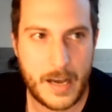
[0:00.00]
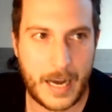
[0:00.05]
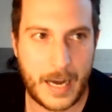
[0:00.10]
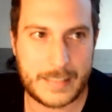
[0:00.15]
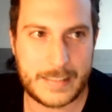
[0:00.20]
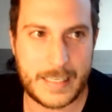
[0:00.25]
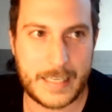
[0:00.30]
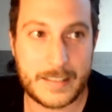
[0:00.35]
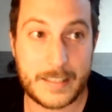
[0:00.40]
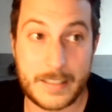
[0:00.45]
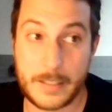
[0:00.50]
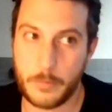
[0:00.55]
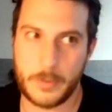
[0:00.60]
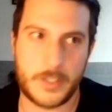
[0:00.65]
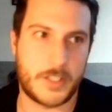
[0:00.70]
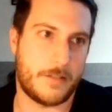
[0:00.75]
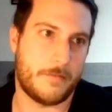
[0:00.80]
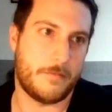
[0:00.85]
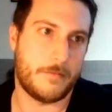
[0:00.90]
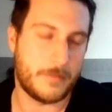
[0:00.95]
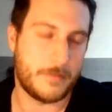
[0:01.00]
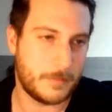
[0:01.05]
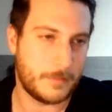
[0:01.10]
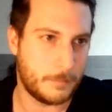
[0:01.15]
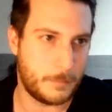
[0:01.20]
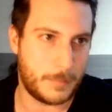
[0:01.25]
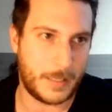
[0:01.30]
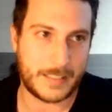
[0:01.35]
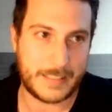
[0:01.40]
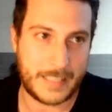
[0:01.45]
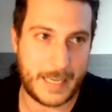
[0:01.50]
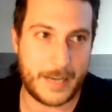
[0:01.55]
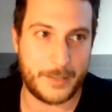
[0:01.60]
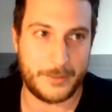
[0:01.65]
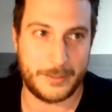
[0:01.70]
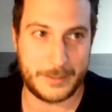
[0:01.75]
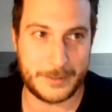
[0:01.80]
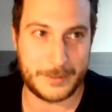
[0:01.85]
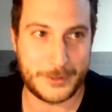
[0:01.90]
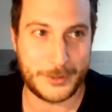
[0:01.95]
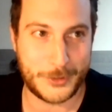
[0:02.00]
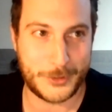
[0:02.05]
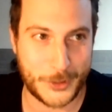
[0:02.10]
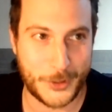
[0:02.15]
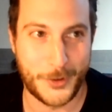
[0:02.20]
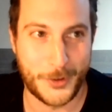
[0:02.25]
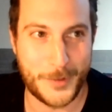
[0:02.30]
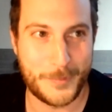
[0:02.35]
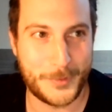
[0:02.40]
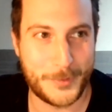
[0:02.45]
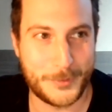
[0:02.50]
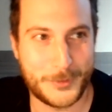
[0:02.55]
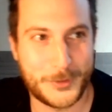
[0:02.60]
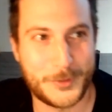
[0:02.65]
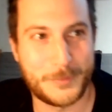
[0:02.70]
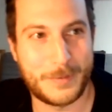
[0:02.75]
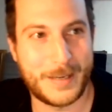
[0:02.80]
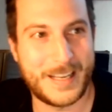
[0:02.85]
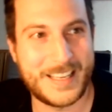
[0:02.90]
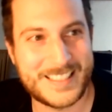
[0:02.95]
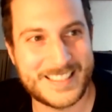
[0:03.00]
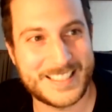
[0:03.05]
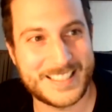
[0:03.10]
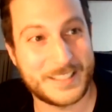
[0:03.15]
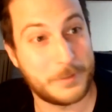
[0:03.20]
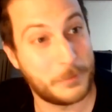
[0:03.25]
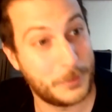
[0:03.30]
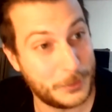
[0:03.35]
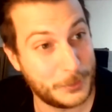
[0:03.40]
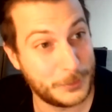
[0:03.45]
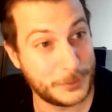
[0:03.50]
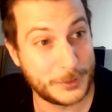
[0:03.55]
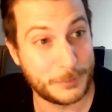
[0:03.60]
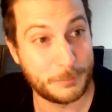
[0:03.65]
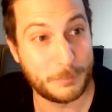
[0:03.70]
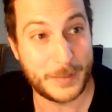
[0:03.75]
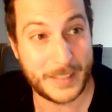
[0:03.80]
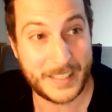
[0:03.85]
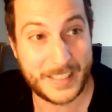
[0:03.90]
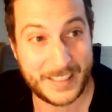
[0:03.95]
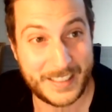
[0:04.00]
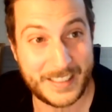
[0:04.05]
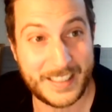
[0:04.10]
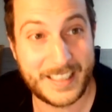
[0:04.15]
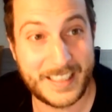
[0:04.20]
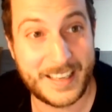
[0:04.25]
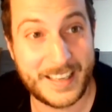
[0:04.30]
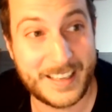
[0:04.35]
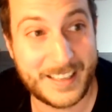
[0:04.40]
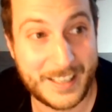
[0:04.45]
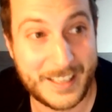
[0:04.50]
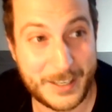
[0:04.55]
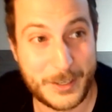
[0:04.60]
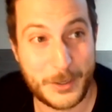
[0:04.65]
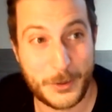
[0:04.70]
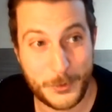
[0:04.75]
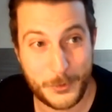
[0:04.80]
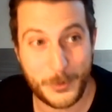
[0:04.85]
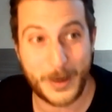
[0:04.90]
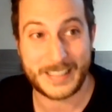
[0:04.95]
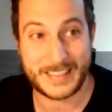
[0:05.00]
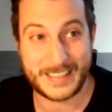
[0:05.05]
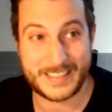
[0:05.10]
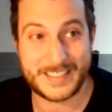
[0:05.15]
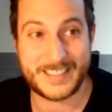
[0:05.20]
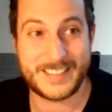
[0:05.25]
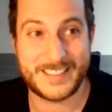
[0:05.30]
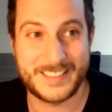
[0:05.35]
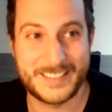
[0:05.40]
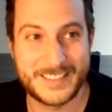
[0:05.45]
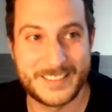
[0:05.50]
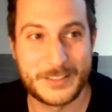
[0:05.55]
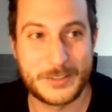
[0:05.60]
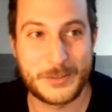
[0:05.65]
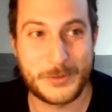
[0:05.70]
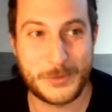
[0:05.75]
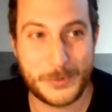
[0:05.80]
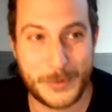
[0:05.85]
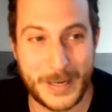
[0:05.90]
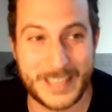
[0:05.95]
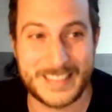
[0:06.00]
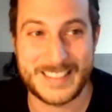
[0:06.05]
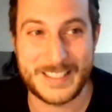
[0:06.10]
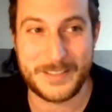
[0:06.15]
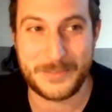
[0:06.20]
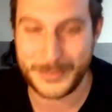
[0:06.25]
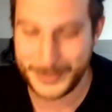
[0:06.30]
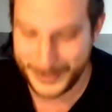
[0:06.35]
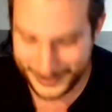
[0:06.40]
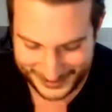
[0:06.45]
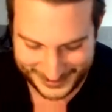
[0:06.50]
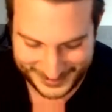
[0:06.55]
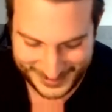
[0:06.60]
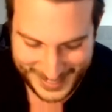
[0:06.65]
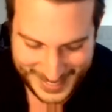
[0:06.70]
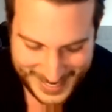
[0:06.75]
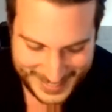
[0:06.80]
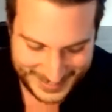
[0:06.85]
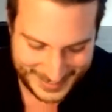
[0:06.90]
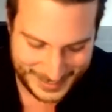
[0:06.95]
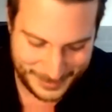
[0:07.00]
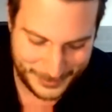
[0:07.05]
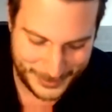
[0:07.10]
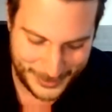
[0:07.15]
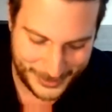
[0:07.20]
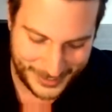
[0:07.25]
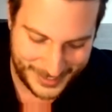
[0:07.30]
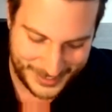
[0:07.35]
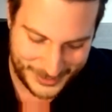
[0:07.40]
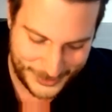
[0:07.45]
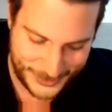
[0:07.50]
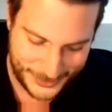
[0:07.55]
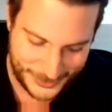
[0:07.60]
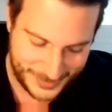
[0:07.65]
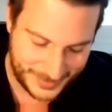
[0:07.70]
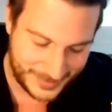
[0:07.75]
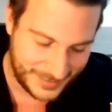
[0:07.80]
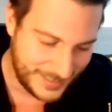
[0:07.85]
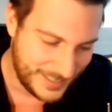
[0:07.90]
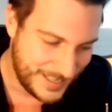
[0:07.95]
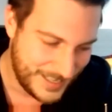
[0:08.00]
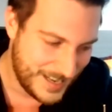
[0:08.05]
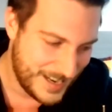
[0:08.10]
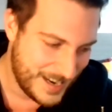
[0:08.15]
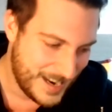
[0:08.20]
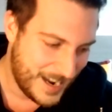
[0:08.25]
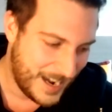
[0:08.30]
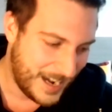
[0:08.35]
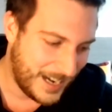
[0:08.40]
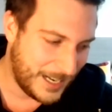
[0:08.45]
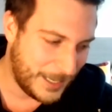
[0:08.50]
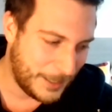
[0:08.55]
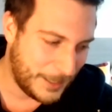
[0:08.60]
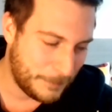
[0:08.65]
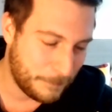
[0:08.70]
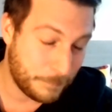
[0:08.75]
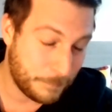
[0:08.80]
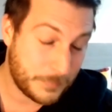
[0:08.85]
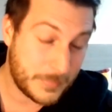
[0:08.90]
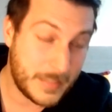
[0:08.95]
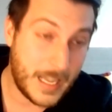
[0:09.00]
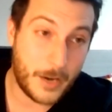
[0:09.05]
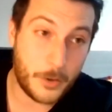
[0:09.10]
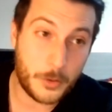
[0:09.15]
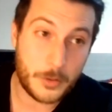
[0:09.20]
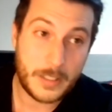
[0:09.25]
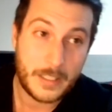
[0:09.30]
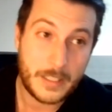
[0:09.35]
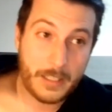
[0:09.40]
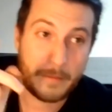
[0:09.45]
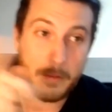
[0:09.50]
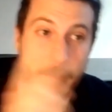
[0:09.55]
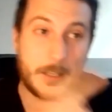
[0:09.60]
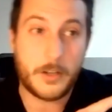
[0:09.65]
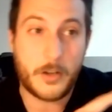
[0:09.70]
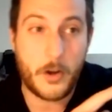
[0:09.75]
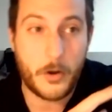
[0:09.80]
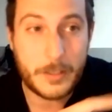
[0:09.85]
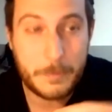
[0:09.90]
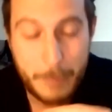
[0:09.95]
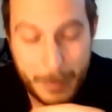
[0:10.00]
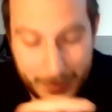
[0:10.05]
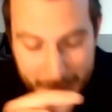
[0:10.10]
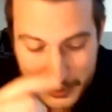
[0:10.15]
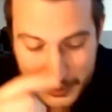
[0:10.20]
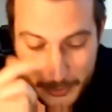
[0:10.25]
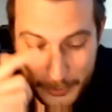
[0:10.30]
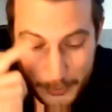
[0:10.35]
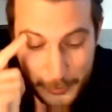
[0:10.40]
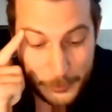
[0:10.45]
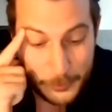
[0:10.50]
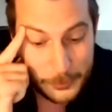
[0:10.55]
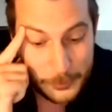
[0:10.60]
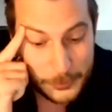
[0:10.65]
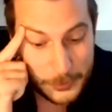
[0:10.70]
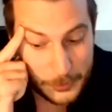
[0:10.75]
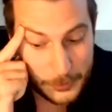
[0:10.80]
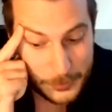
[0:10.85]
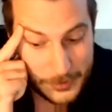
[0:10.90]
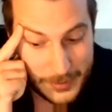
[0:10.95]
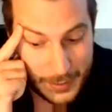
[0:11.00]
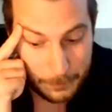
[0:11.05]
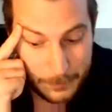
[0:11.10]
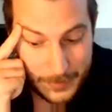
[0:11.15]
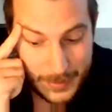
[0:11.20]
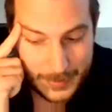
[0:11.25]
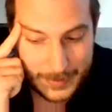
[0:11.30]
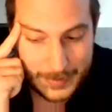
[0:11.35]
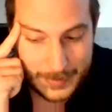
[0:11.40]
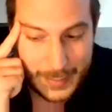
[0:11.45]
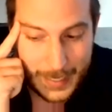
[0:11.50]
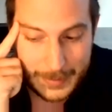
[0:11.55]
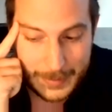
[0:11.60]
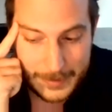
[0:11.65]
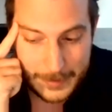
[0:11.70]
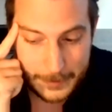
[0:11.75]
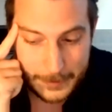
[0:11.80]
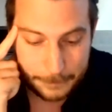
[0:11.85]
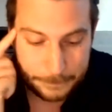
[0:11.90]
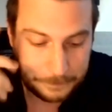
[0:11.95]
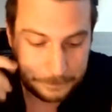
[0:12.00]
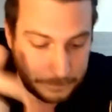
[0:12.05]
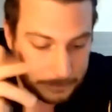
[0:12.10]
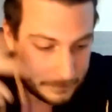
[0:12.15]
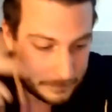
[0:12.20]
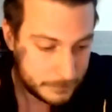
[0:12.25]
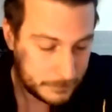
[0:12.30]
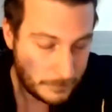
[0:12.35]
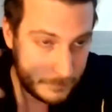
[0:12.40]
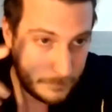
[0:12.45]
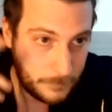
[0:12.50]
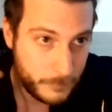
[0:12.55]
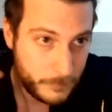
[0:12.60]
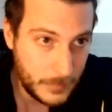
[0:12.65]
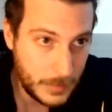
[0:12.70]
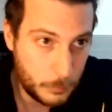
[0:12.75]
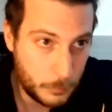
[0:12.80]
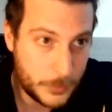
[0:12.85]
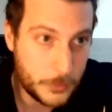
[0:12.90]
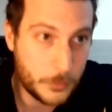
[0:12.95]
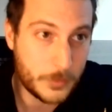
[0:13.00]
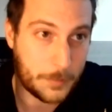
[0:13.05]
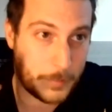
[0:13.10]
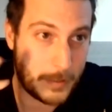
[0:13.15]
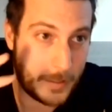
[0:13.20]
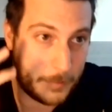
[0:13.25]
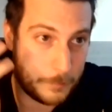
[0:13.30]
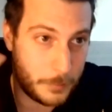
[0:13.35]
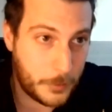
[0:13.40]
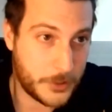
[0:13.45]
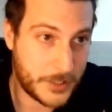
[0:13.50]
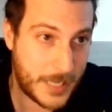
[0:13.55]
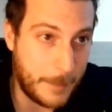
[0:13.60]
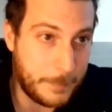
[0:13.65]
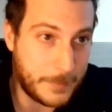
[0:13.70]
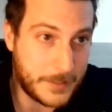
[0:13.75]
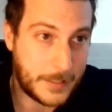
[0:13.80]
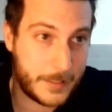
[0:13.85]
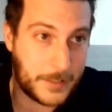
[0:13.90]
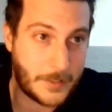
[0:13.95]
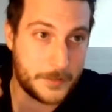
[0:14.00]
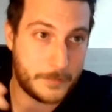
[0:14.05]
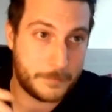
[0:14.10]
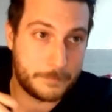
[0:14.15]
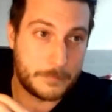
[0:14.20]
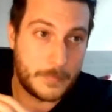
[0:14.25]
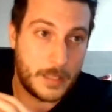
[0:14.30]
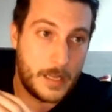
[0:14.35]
identity, which bloody hell, in Europe of all places, will be quite difficult given our history. Now, going back to something that we talked about, post-capitalism.